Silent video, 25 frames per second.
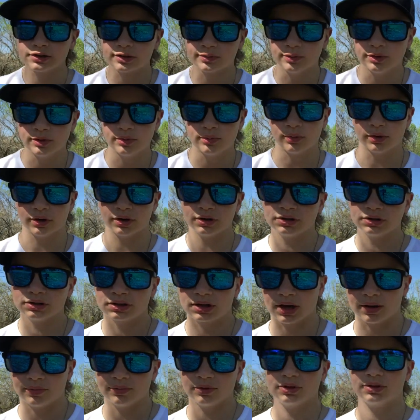some new merch
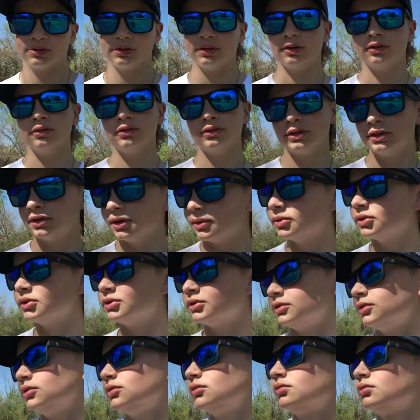coming soon, coming
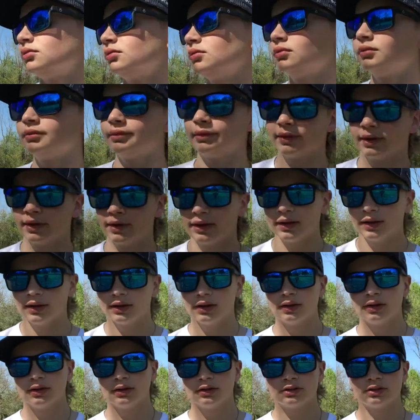soon.
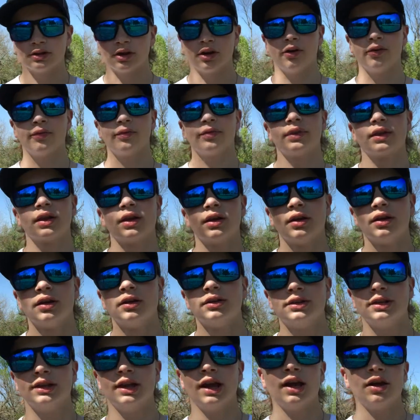So
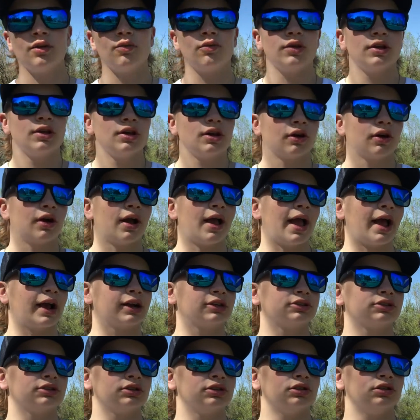today we are
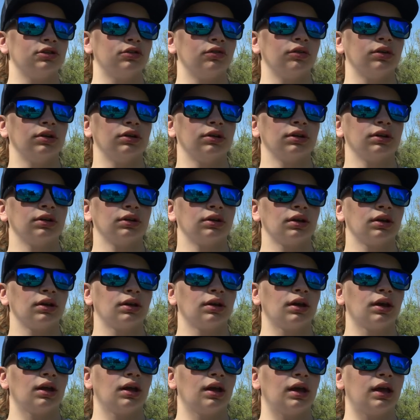actually doing
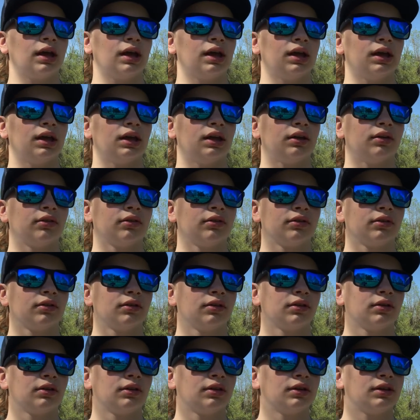a
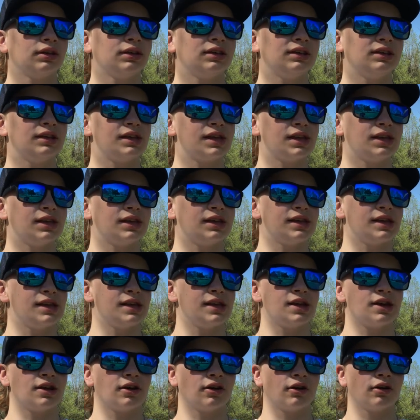
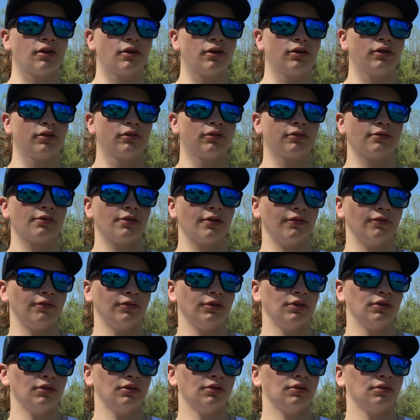gear
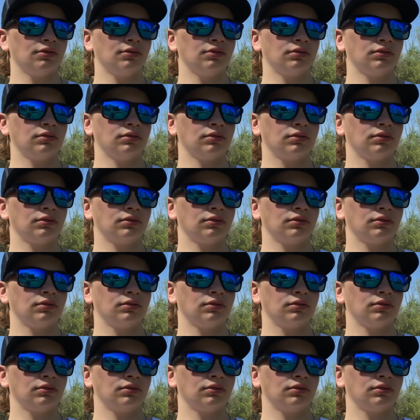review,